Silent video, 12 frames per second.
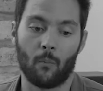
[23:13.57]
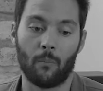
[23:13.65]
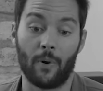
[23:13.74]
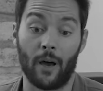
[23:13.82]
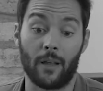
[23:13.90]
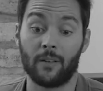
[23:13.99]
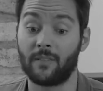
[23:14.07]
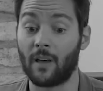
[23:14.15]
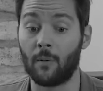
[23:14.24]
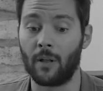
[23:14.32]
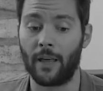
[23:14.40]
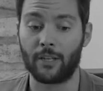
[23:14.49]
But
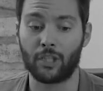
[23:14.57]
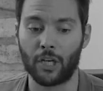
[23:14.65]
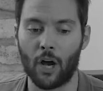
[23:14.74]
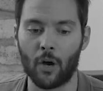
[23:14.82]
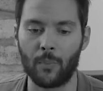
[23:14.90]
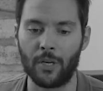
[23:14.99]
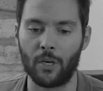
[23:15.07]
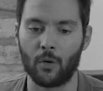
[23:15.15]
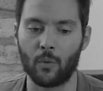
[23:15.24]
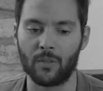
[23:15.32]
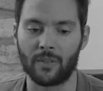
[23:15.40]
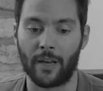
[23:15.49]
someone like Shelby,
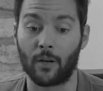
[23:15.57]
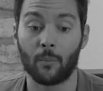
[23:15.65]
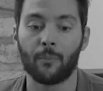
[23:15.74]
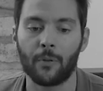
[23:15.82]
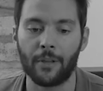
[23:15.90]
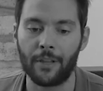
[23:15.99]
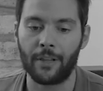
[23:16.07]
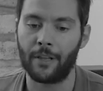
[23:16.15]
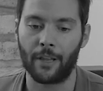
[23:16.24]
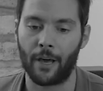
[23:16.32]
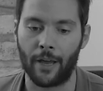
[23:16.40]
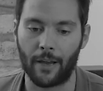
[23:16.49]
who was like
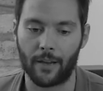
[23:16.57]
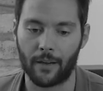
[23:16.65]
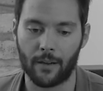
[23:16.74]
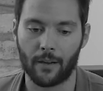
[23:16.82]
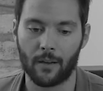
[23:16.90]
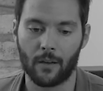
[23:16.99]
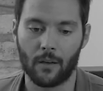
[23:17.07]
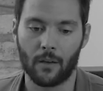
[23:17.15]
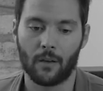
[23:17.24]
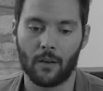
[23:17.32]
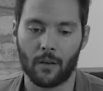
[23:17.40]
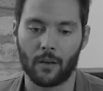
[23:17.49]
completely like
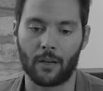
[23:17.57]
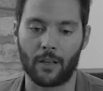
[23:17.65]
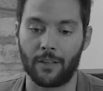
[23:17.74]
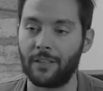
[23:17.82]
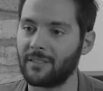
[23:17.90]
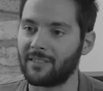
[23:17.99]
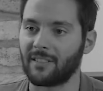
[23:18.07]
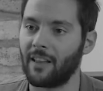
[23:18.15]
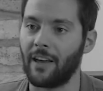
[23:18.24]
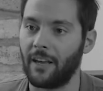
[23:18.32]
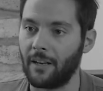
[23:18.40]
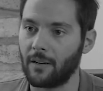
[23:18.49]
clean
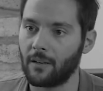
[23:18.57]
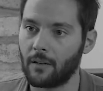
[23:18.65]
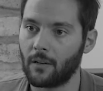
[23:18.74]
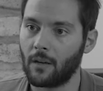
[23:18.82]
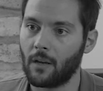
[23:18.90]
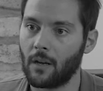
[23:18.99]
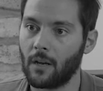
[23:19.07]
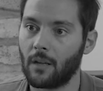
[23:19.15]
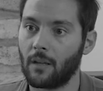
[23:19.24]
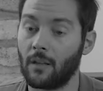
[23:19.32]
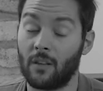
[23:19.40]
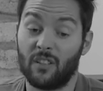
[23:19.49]
slate,
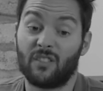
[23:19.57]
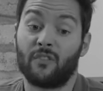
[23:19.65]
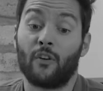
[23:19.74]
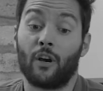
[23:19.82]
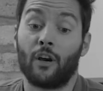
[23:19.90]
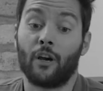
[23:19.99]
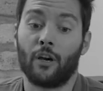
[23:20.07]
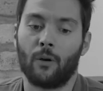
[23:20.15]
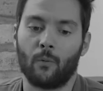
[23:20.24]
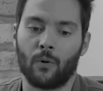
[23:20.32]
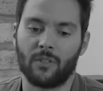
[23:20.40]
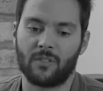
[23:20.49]
this for her
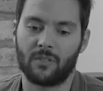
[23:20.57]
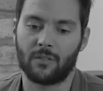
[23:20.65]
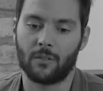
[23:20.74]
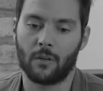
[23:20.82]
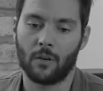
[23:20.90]
was